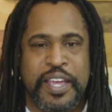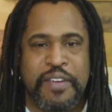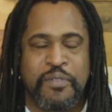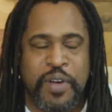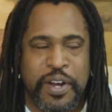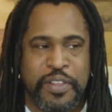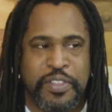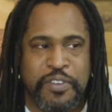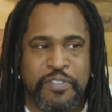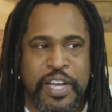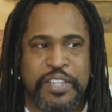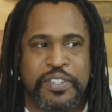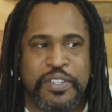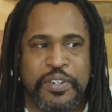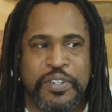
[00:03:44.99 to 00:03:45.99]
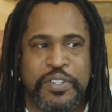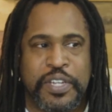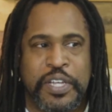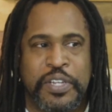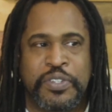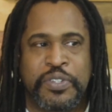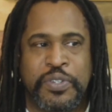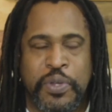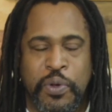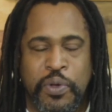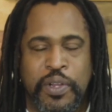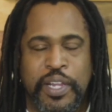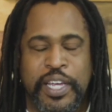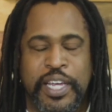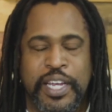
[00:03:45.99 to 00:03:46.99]
one of the wrestlers, is too
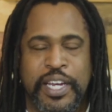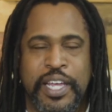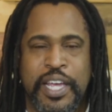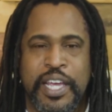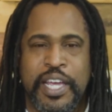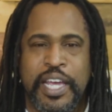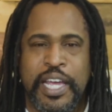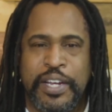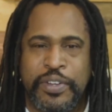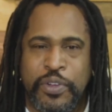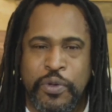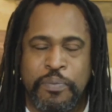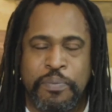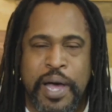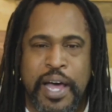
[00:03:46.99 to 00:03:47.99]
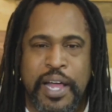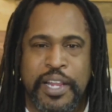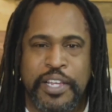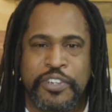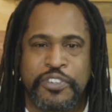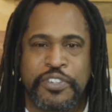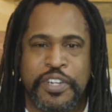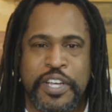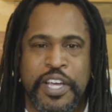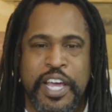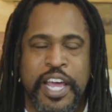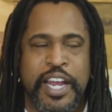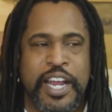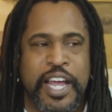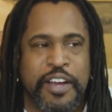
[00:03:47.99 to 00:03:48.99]
clean and too polished
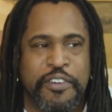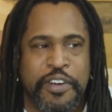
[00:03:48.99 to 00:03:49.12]
and not